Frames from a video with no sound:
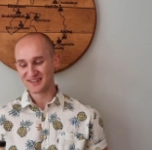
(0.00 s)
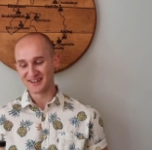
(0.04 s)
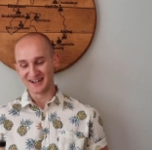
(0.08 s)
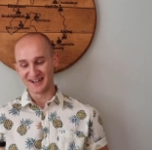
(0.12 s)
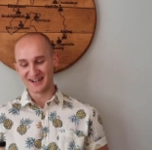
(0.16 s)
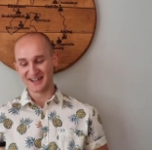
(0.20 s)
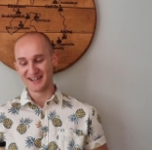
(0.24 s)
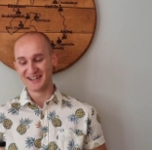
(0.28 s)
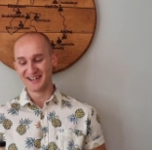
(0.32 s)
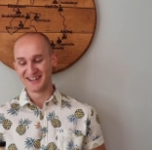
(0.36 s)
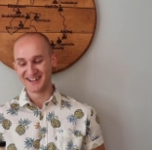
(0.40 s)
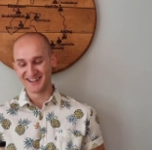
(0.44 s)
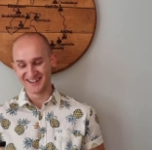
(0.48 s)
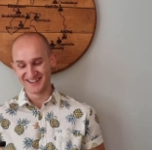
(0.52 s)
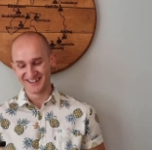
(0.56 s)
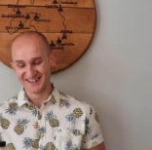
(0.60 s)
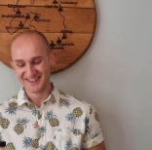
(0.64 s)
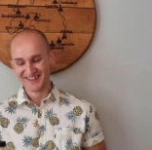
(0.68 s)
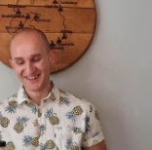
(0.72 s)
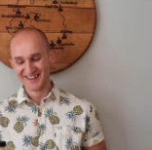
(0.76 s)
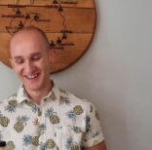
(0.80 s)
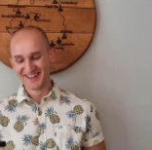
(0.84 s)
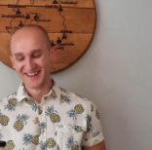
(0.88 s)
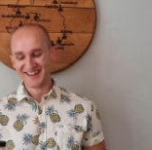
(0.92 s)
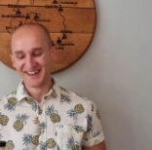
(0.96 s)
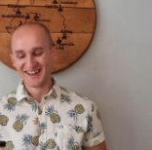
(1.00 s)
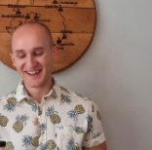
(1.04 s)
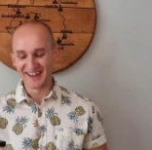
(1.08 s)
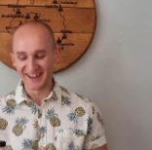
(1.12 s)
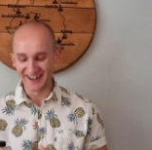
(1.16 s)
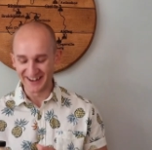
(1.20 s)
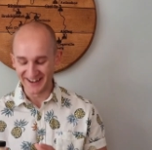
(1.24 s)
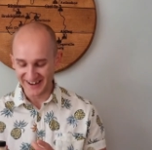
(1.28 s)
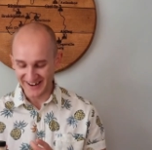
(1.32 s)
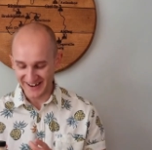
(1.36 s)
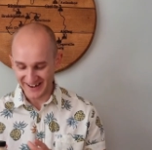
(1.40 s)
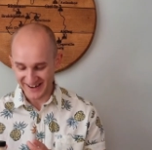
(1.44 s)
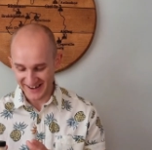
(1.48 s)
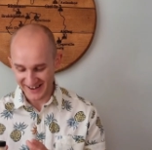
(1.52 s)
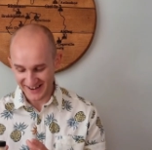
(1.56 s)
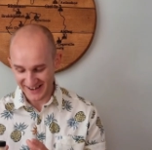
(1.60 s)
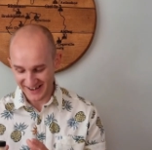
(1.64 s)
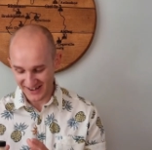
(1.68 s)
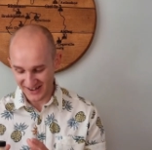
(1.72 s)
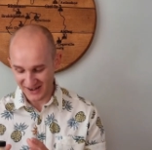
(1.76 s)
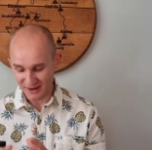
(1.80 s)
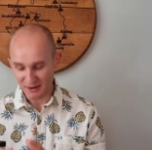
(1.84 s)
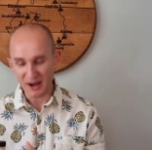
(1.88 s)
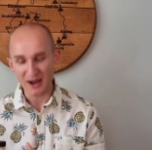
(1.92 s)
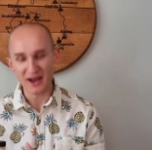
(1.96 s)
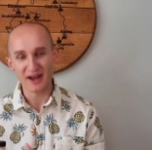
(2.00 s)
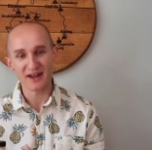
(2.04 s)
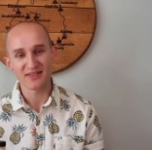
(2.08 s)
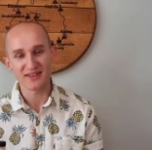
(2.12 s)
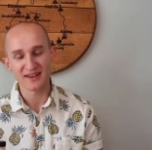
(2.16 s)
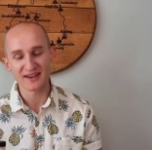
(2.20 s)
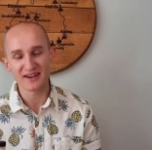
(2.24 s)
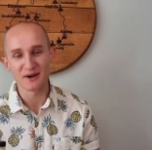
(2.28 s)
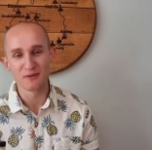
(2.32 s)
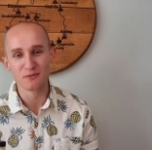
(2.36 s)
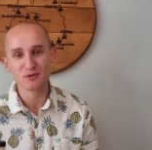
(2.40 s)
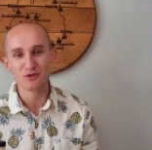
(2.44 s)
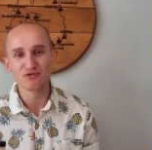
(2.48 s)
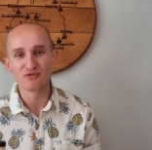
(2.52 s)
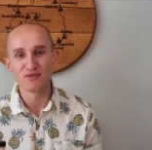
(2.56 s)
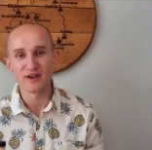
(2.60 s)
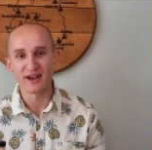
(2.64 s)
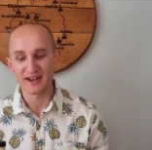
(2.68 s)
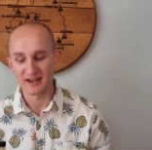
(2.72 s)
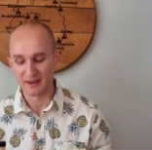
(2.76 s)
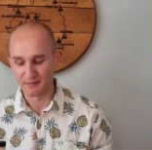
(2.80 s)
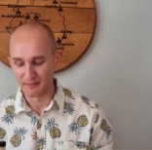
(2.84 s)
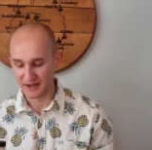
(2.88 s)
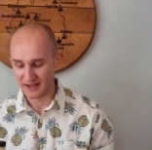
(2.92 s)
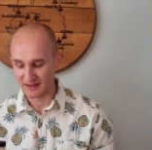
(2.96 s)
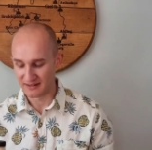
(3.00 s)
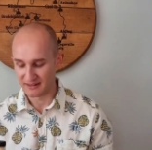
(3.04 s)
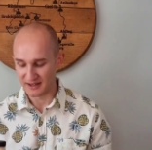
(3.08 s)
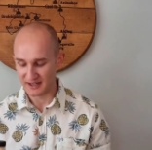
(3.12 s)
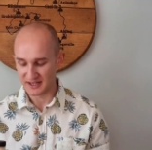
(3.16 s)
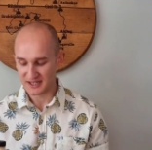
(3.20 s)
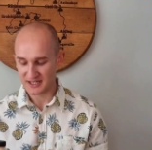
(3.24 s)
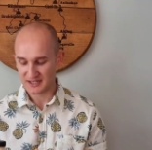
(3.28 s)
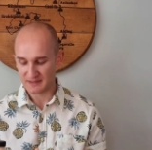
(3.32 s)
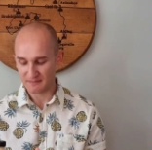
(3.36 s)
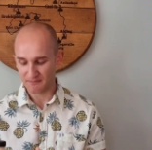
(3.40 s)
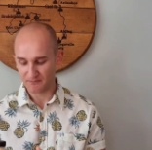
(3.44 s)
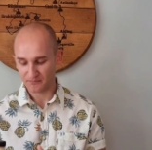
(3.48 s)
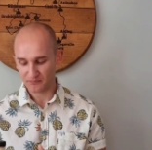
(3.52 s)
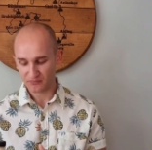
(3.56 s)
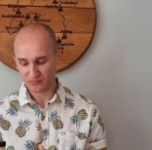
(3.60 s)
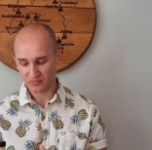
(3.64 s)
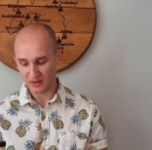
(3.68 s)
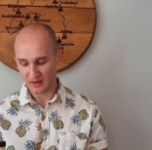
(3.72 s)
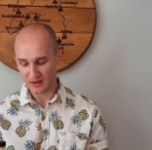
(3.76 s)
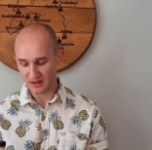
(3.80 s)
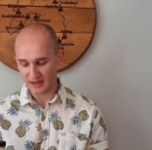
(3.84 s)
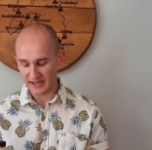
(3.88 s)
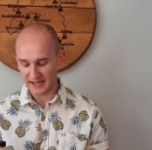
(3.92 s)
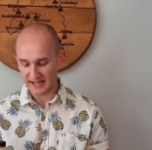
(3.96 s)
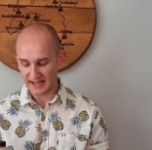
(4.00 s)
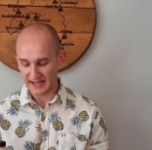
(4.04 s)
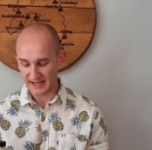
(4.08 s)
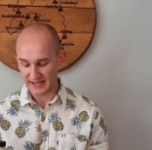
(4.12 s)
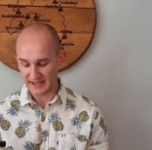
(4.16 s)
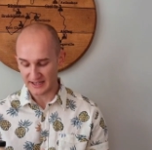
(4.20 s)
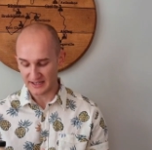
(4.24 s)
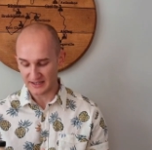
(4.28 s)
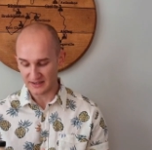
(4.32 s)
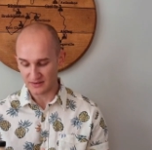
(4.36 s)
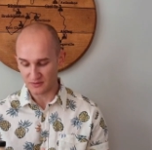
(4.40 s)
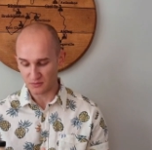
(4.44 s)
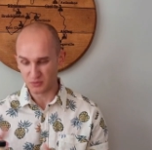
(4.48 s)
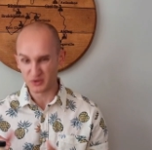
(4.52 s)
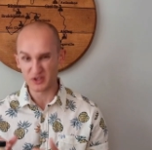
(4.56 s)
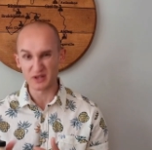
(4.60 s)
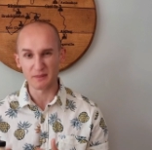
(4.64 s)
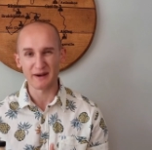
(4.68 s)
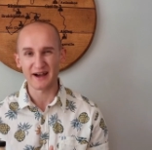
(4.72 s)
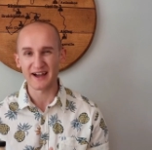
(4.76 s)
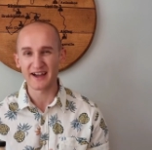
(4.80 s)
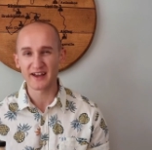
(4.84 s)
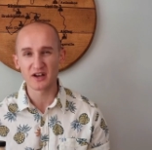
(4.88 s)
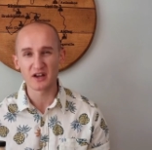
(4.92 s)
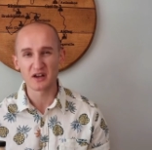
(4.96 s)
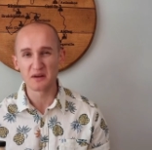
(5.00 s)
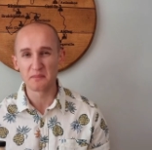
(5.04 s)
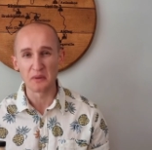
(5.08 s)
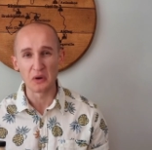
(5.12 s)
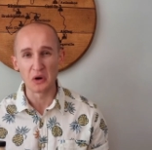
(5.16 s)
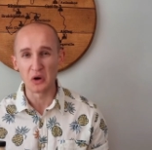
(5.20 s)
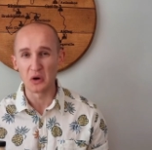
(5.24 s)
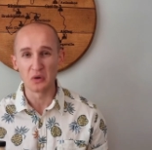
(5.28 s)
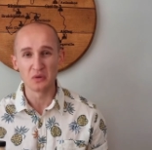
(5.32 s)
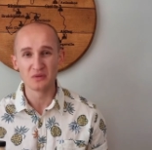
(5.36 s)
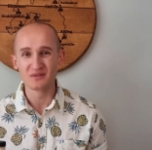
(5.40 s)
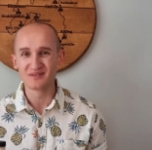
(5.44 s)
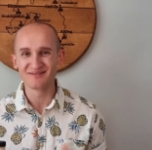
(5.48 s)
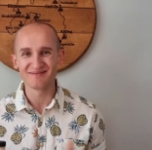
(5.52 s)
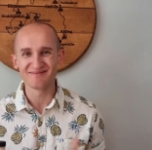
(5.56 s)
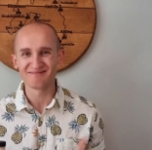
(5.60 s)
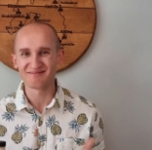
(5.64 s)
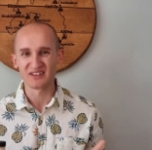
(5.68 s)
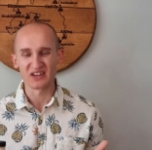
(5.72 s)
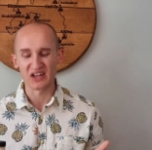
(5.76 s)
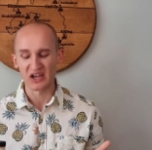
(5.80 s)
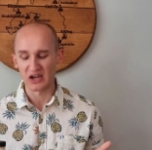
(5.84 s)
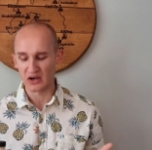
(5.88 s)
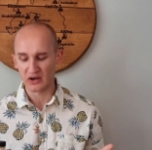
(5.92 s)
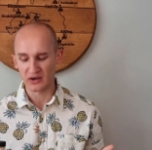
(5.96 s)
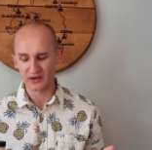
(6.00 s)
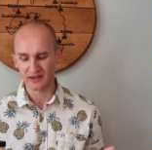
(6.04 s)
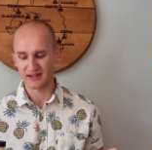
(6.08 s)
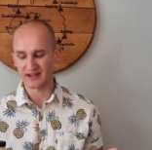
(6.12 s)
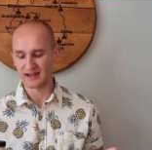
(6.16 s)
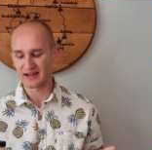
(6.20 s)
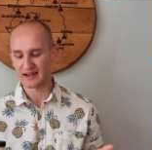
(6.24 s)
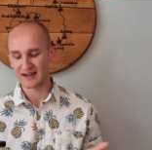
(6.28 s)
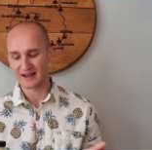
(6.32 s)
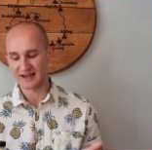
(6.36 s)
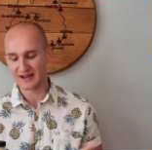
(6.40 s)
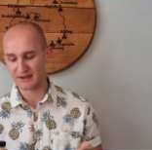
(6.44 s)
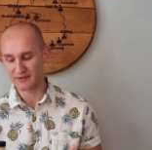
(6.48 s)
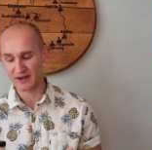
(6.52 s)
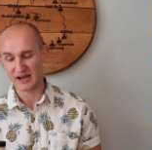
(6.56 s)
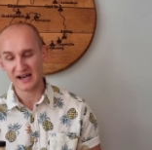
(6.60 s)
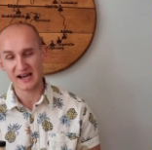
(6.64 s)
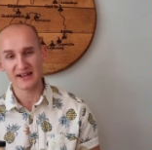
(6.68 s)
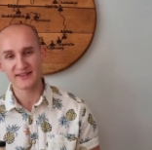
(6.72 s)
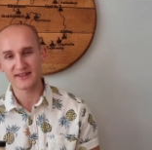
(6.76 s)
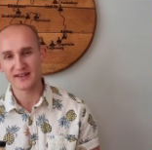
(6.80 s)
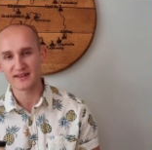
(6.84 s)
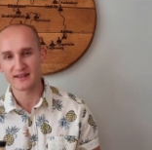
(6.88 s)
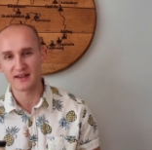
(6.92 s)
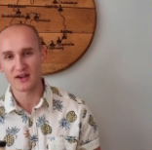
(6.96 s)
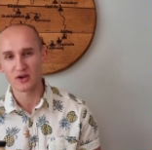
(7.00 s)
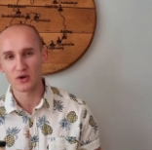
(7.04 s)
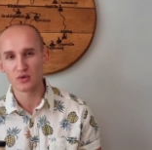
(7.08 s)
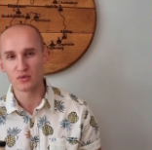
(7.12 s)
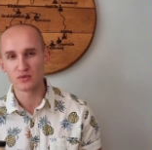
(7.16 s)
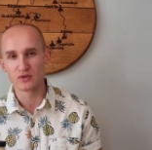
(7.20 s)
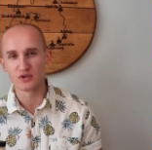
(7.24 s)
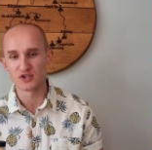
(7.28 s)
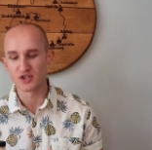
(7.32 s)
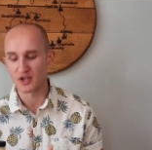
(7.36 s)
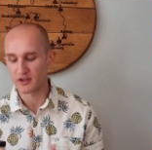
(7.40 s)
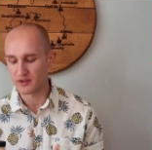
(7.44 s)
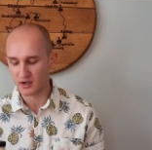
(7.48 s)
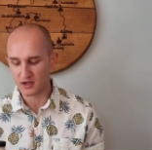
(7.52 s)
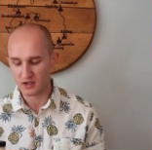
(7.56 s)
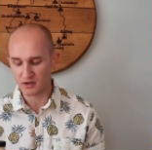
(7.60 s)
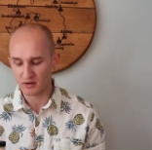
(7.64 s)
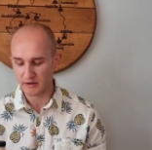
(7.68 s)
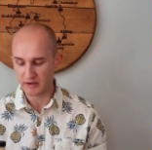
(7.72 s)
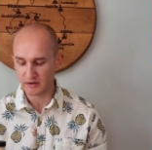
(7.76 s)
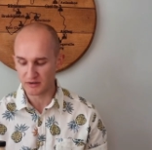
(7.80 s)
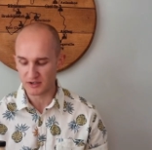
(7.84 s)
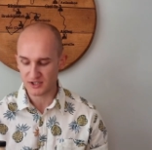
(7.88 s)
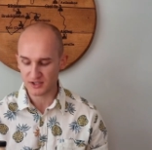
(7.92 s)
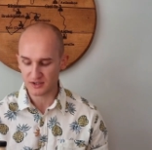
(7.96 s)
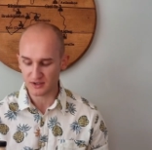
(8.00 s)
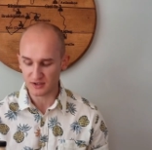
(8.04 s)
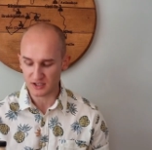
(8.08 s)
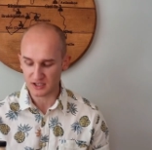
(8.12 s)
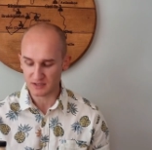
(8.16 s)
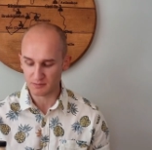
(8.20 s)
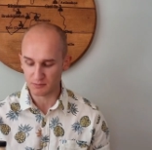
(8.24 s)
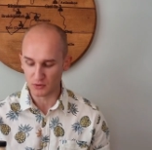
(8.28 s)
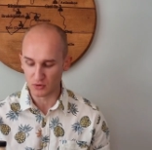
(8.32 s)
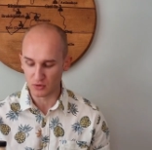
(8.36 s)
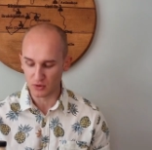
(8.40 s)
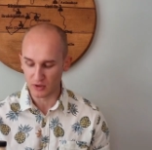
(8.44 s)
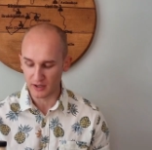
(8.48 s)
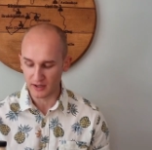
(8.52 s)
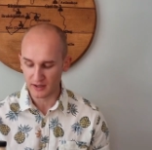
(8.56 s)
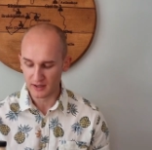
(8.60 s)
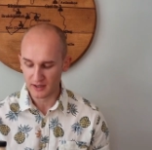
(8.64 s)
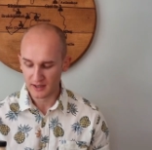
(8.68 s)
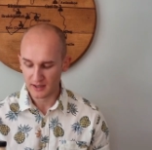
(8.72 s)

uh, I, uh, I, think I would recommend this. And would I buy another bottle? Nah, I've had it now. There's other Caol Ilas to explore.